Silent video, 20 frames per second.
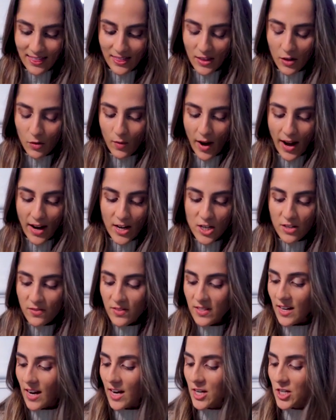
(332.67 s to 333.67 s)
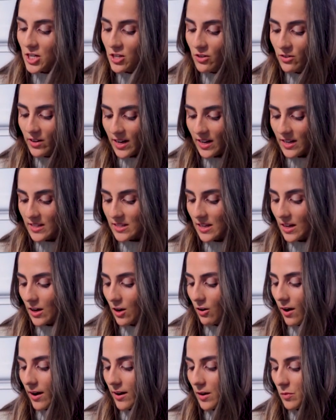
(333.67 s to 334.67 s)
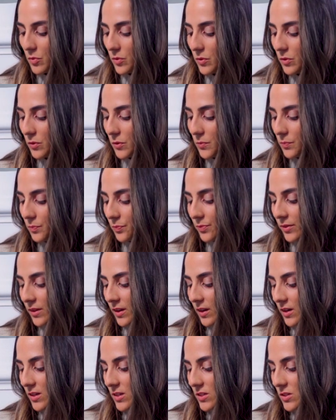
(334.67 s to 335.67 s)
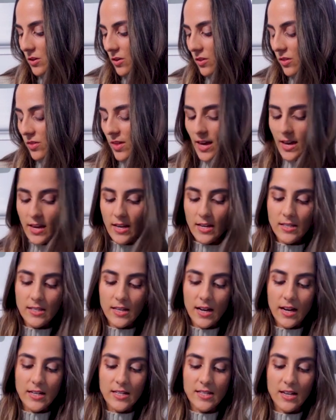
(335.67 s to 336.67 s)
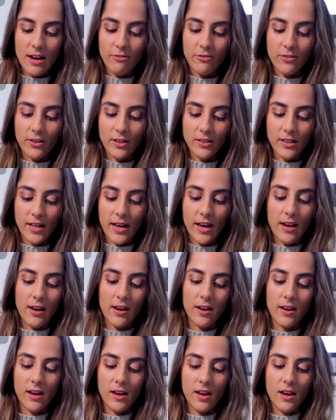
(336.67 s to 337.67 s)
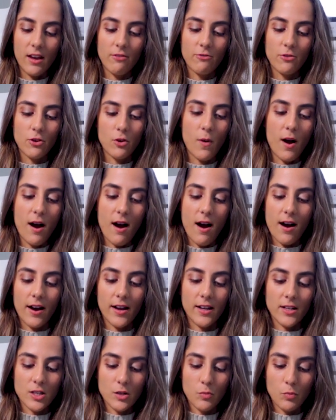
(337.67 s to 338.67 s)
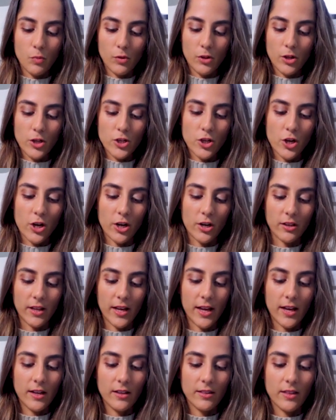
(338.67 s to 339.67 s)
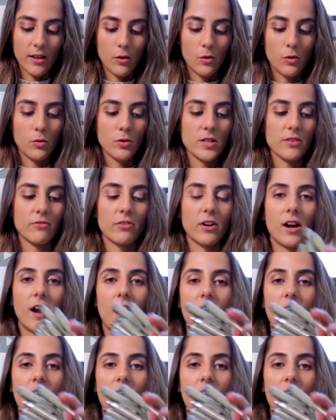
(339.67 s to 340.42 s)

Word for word: The range of stationery is incredible. So these are definitely, if you are into bullet journaling, they're all different